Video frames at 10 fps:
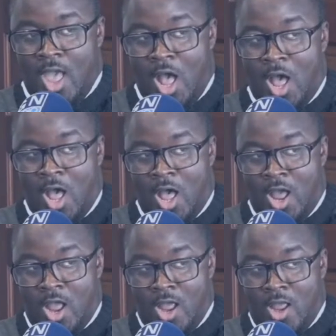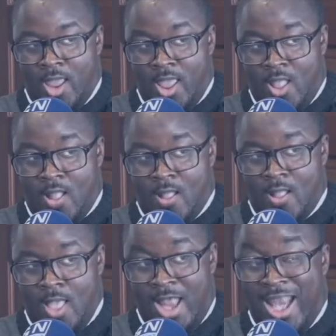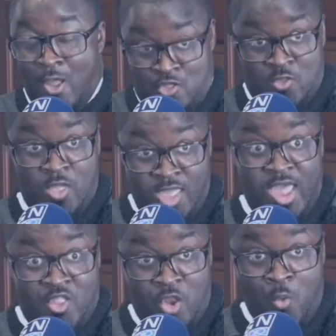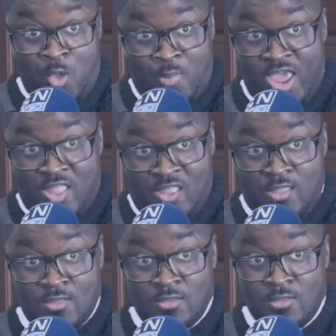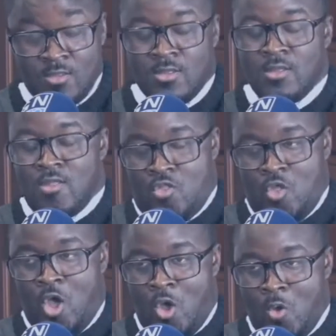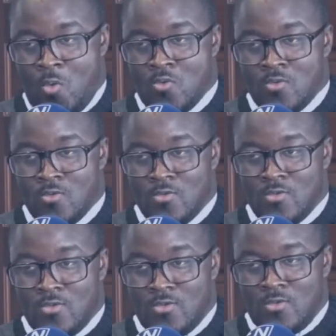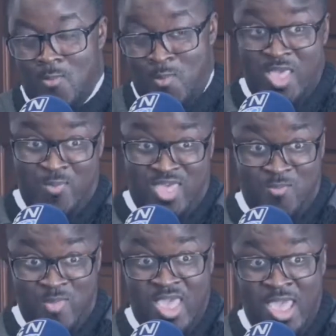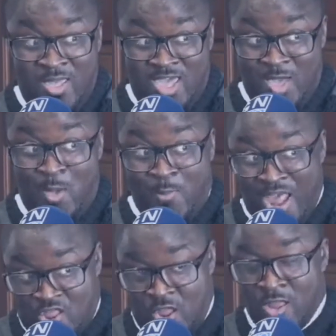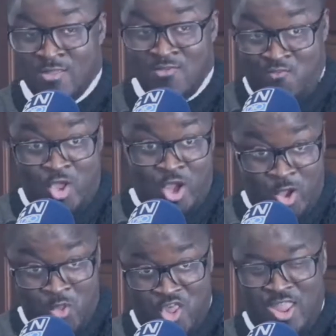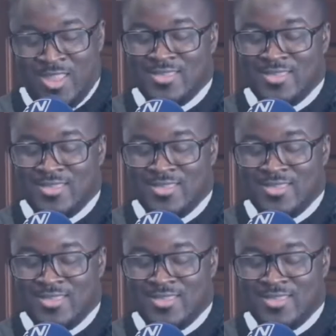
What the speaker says: are allowed to get into the workplace. So, me being me and my passion for inclusion,